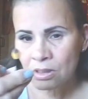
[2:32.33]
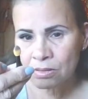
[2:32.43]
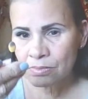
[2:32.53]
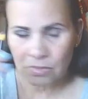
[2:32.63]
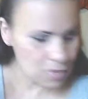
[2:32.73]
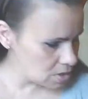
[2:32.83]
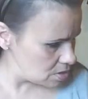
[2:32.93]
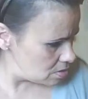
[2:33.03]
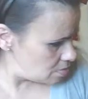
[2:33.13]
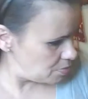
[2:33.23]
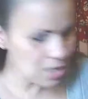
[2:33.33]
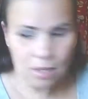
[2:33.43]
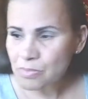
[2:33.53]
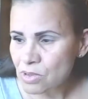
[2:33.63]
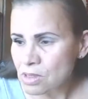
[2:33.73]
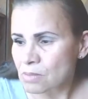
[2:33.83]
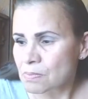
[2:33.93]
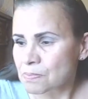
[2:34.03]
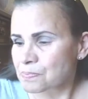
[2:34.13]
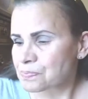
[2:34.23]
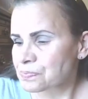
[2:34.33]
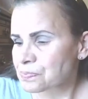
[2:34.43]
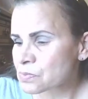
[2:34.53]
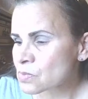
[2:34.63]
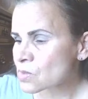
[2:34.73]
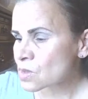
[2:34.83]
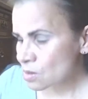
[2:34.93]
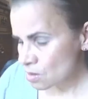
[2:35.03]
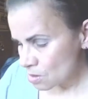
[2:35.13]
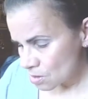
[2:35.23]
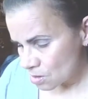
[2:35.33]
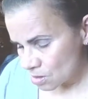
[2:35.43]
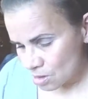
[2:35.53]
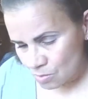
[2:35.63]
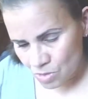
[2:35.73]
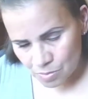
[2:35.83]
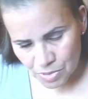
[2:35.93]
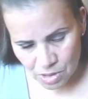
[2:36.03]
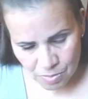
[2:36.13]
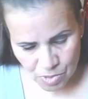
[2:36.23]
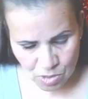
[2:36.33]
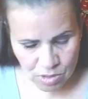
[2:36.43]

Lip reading: I'm going to pick up one of them, and I'm going to pick up the